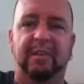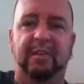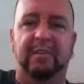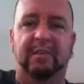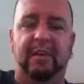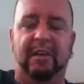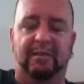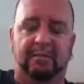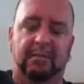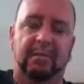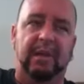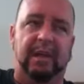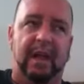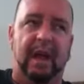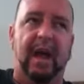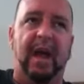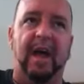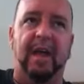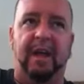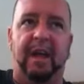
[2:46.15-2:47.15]
And he's like, "Well,
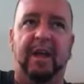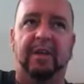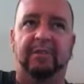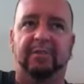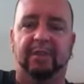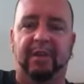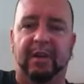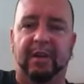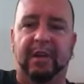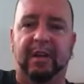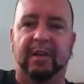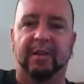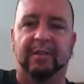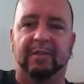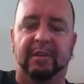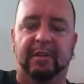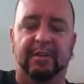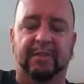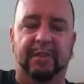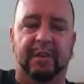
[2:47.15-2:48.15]
yeah, it actually
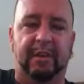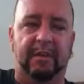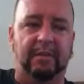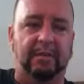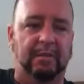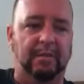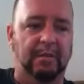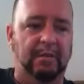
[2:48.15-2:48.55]
is." And I was like,